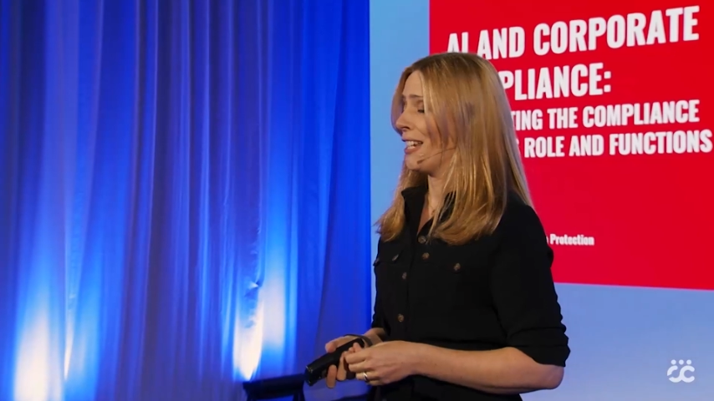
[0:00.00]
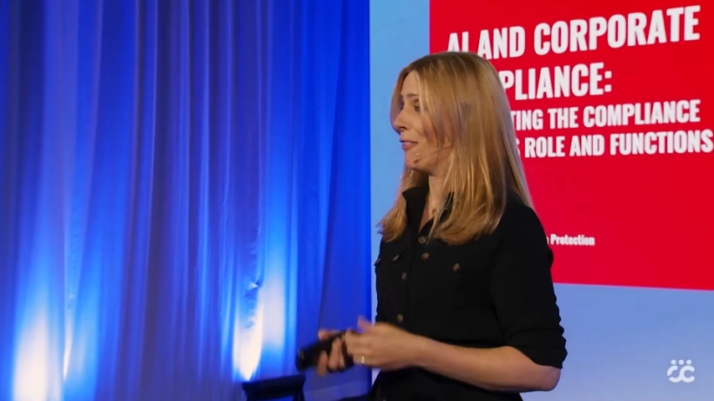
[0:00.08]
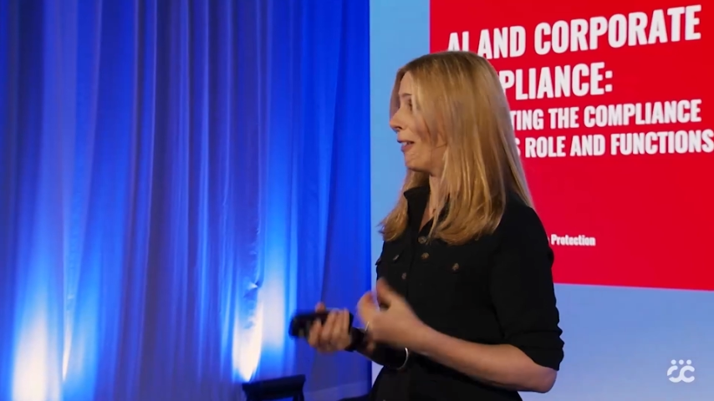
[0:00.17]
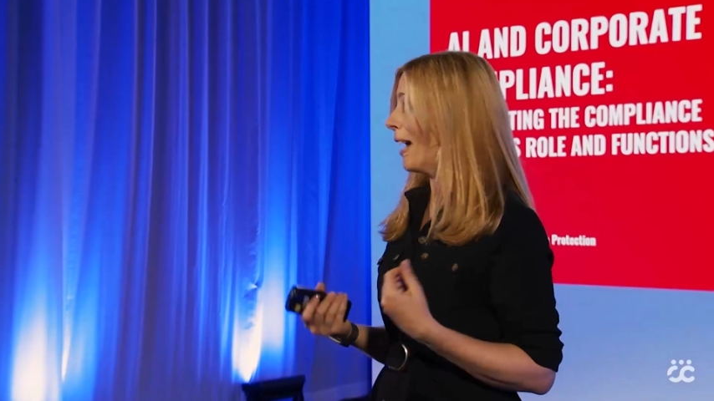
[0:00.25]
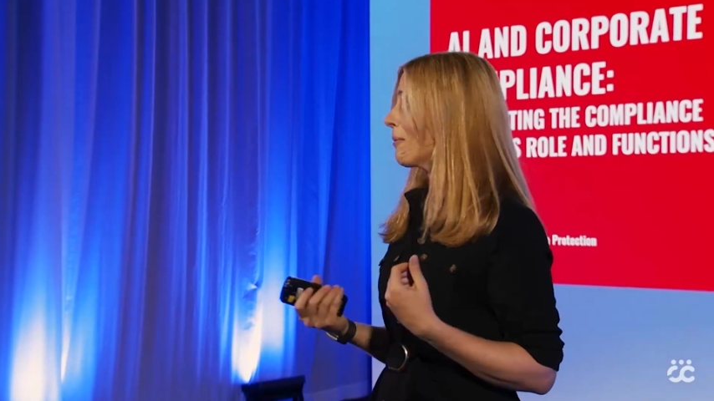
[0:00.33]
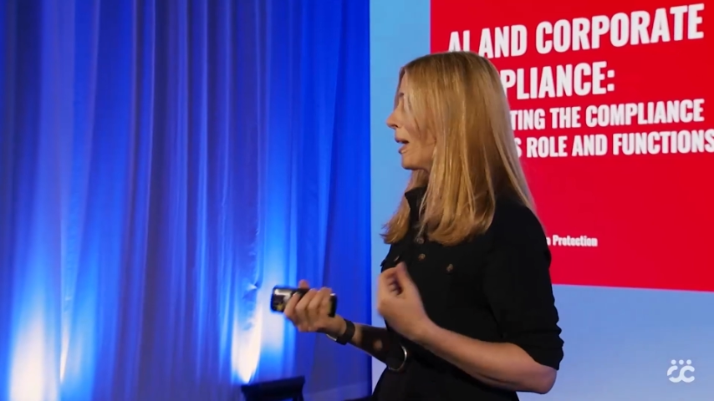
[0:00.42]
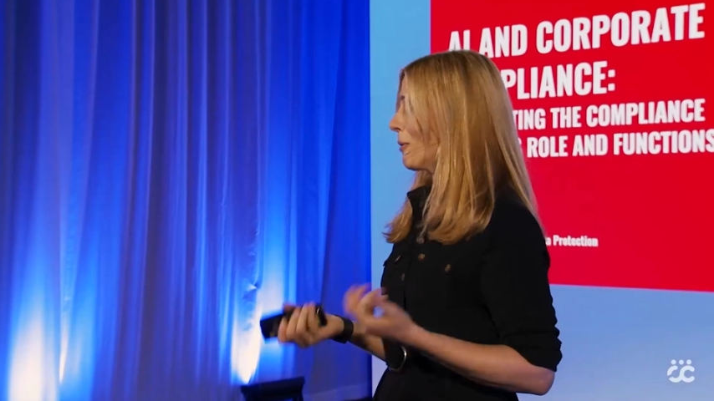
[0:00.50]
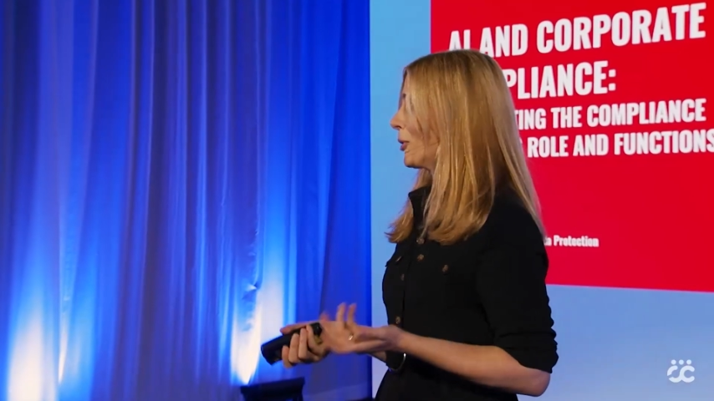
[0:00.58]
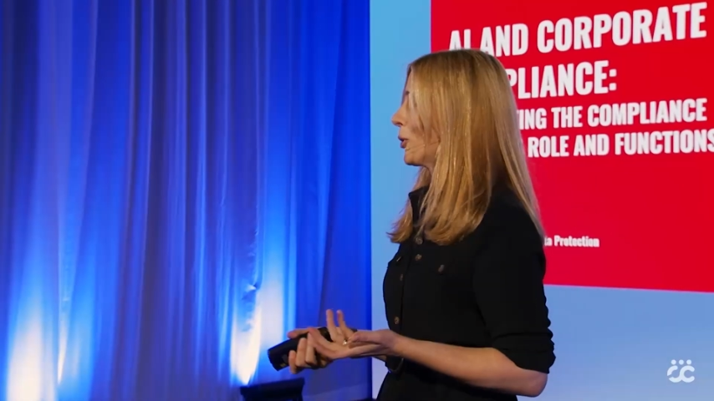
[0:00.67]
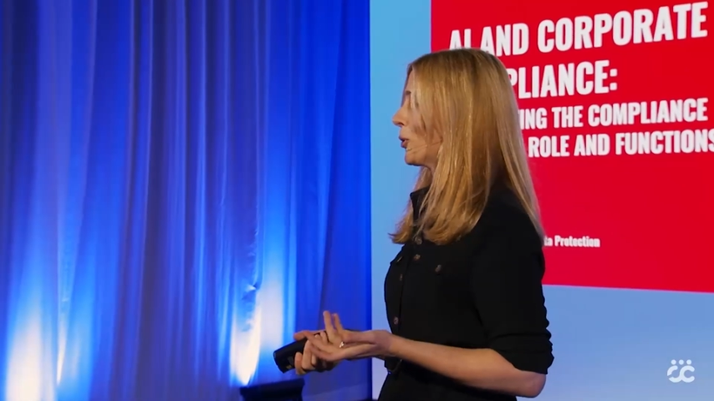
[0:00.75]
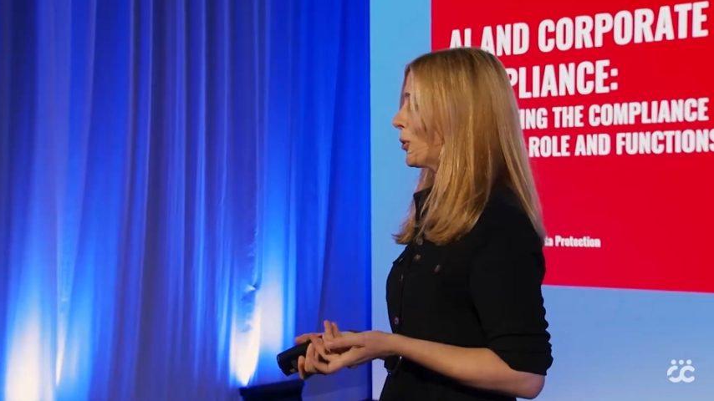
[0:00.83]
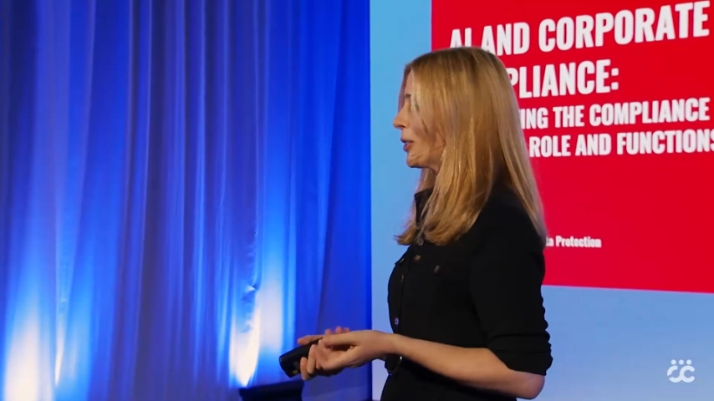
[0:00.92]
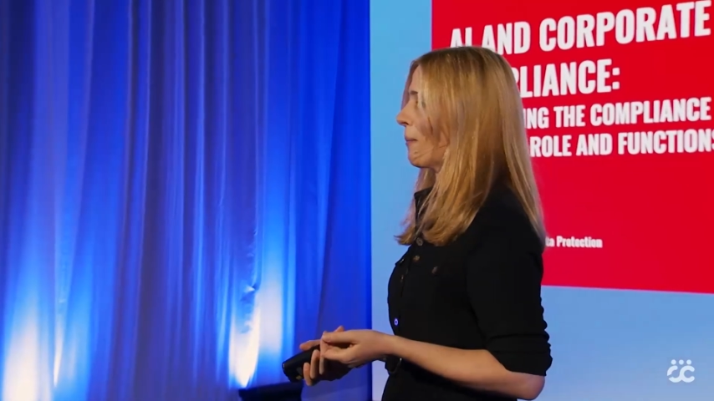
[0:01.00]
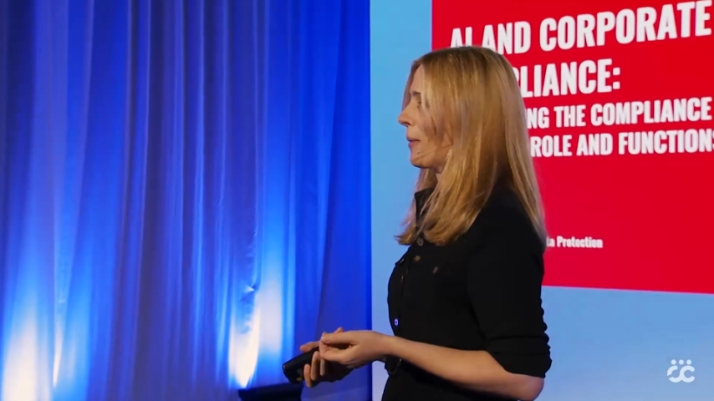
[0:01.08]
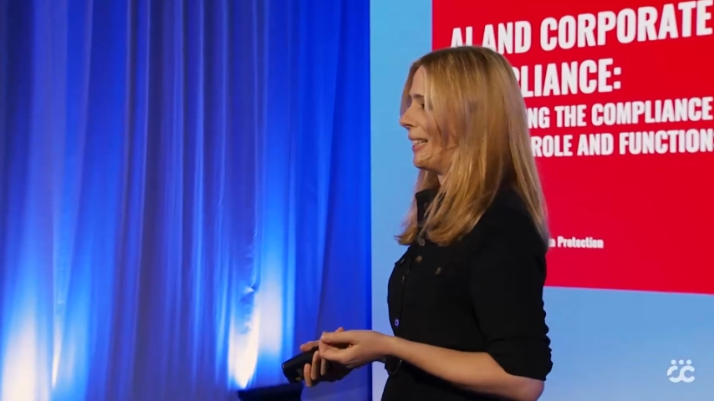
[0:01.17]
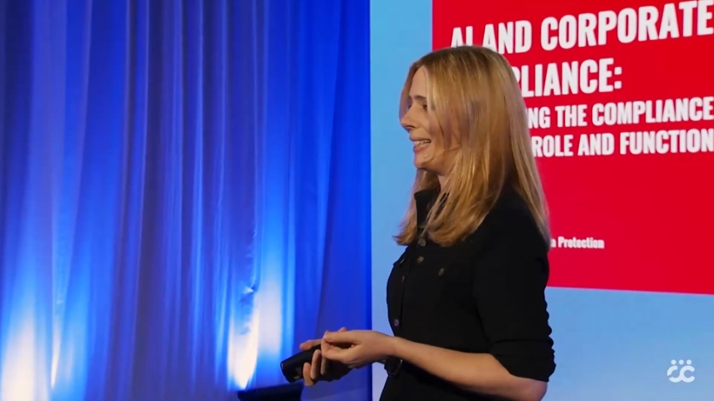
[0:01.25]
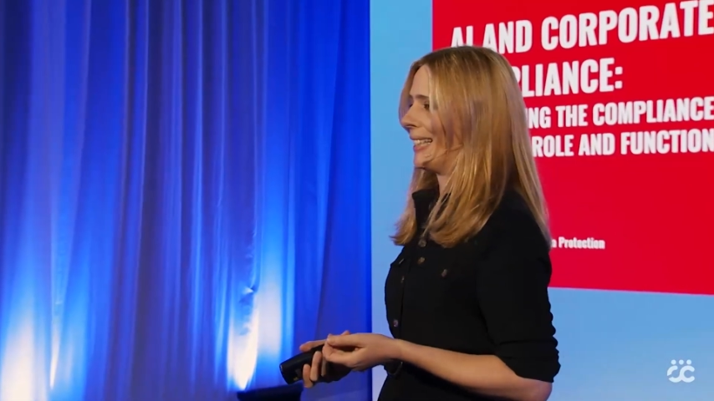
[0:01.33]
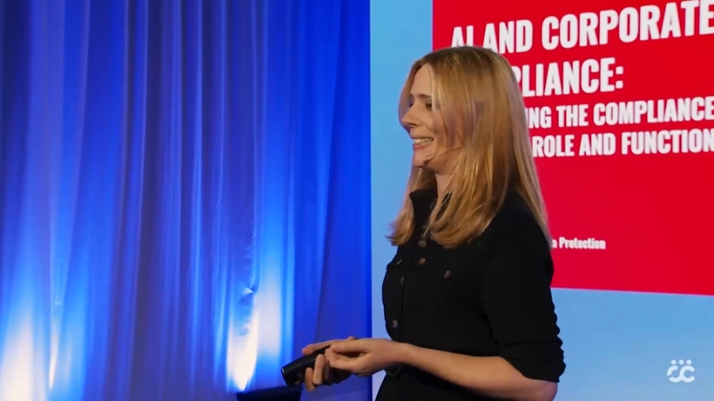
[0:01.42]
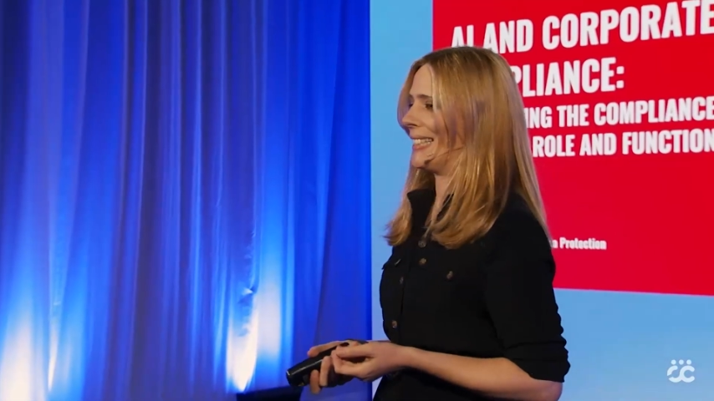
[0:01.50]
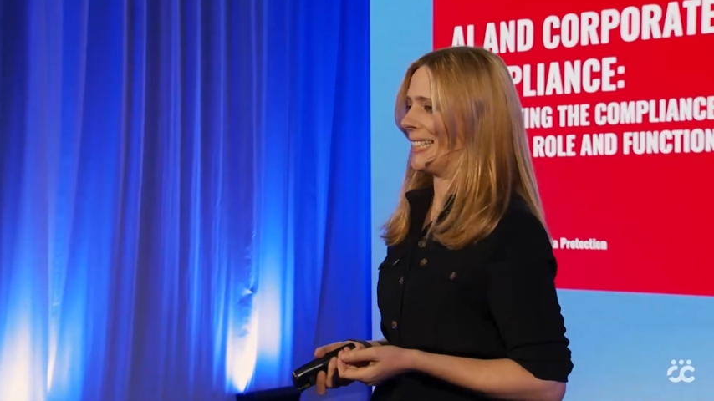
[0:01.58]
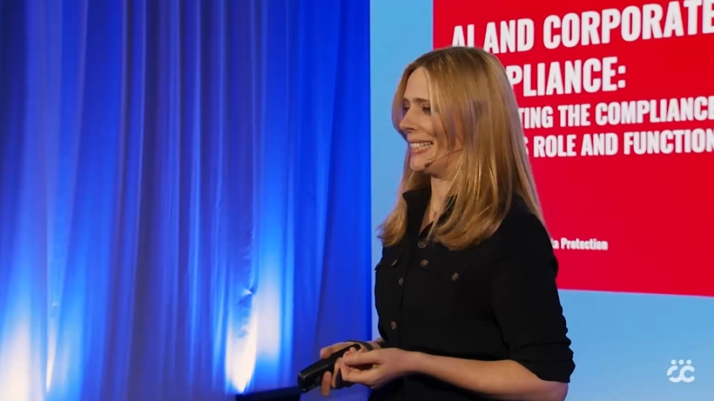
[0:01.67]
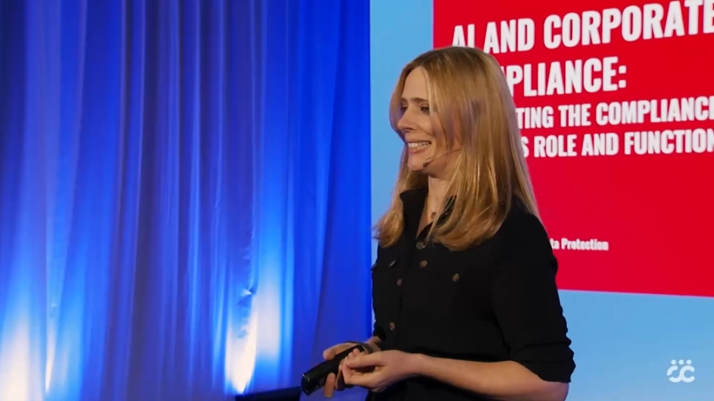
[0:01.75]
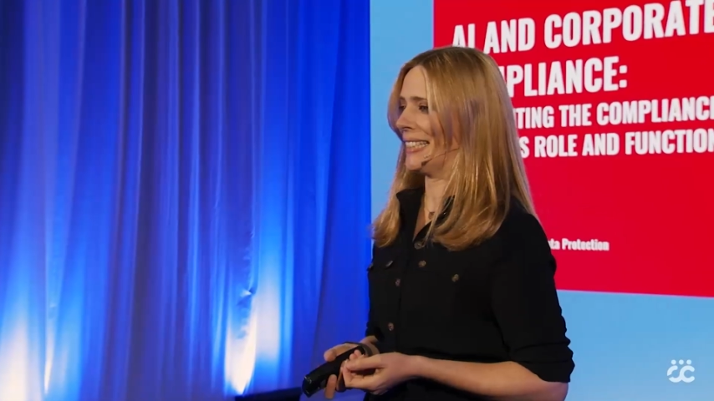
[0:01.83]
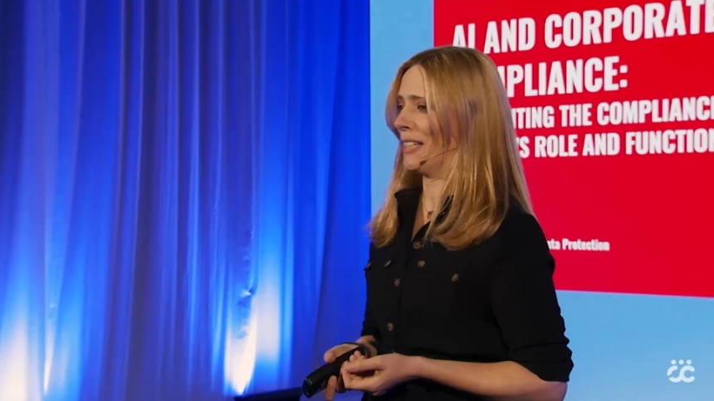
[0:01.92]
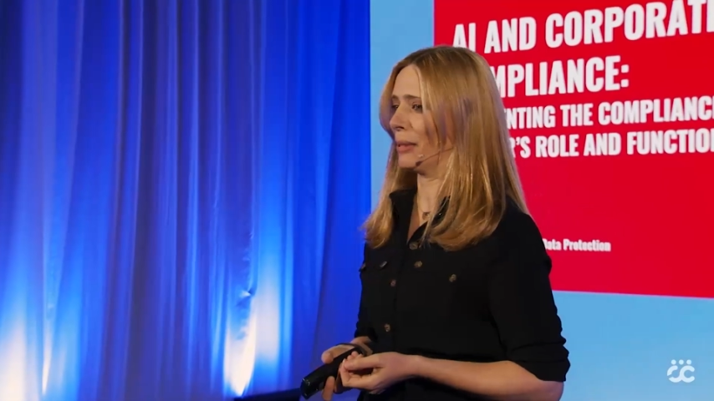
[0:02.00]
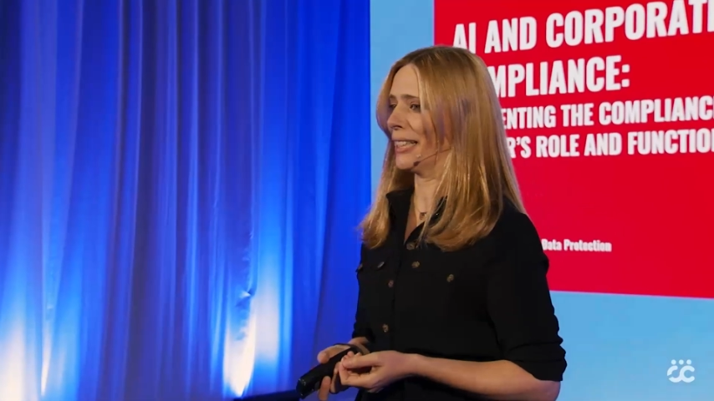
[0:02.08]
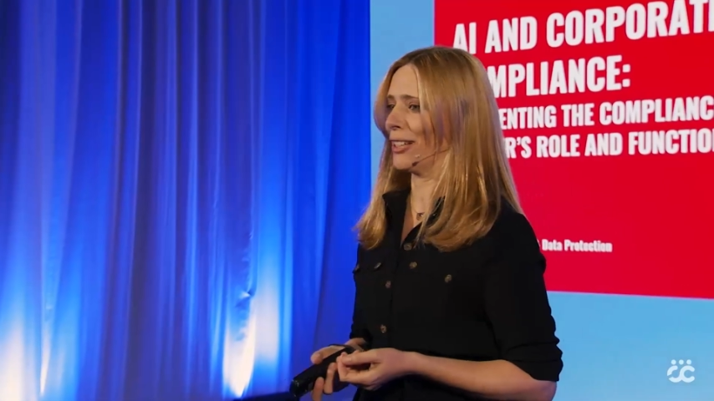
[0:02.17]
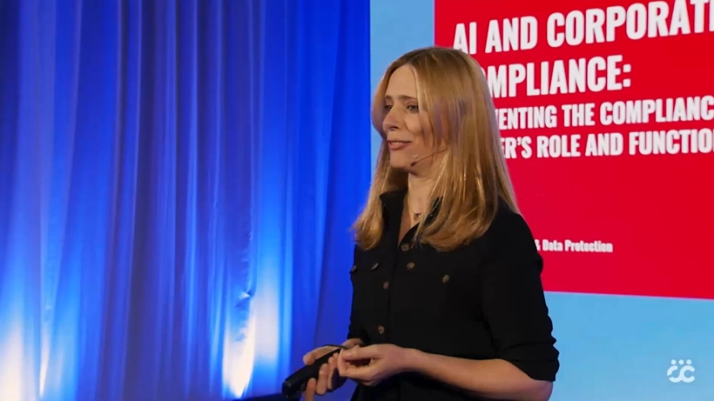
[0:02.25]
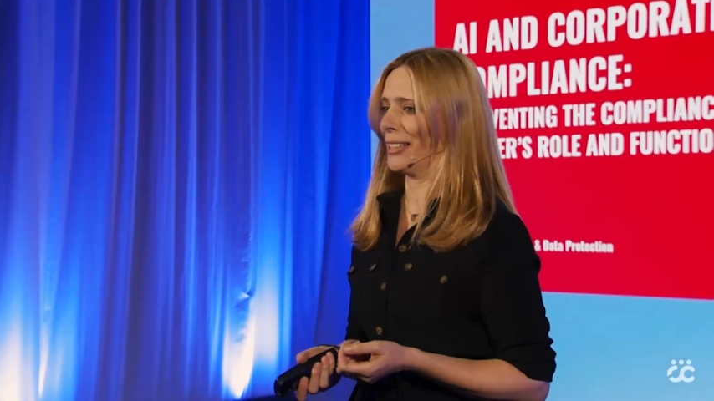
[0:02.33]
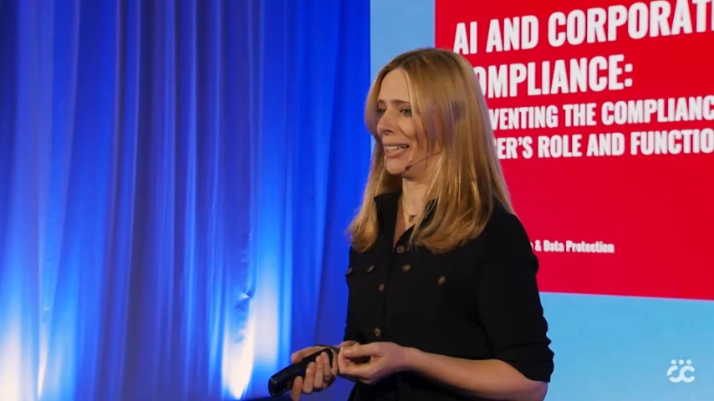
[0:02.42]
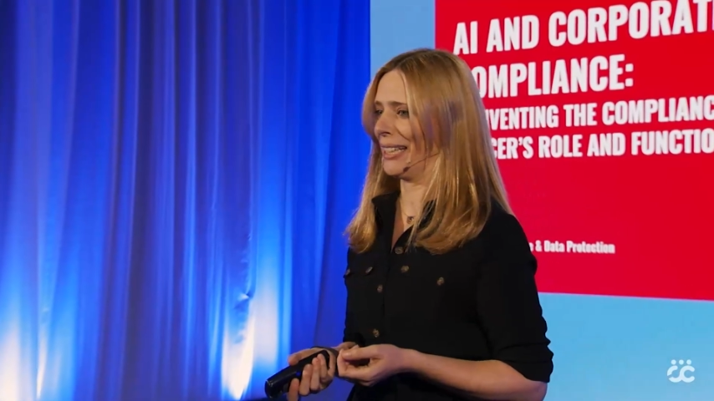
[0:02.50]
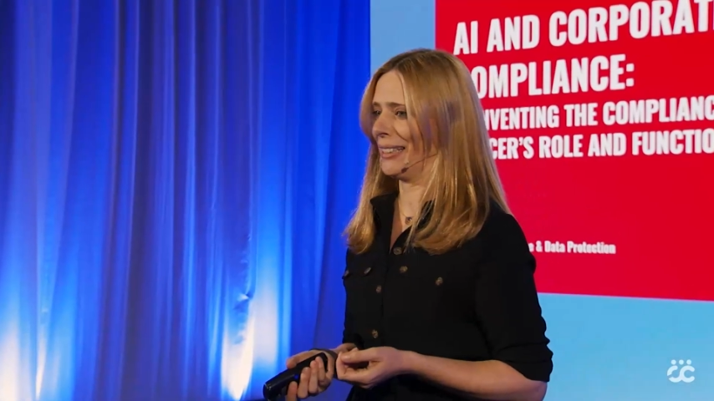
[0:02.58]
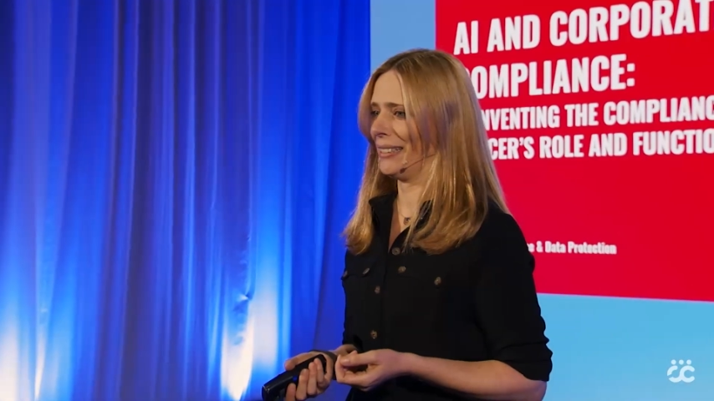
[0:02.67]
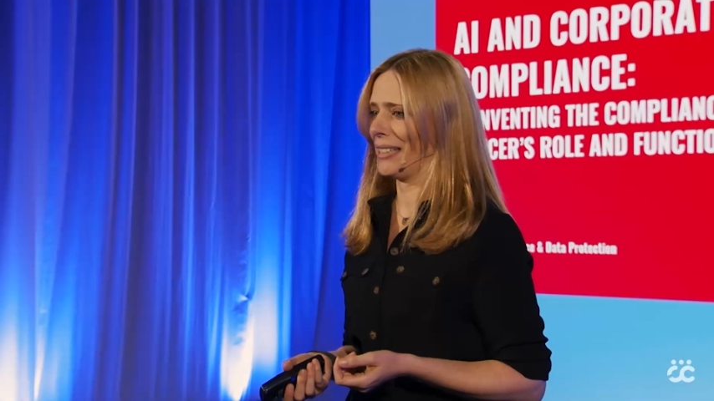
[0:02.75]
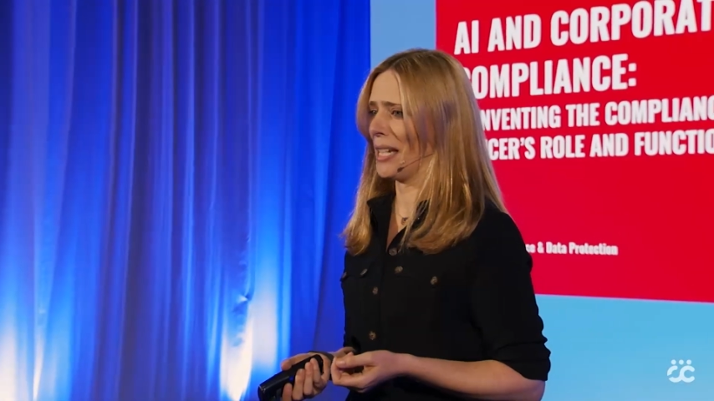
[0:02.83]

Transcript: if I'm able to do something like this in a blink of an eye,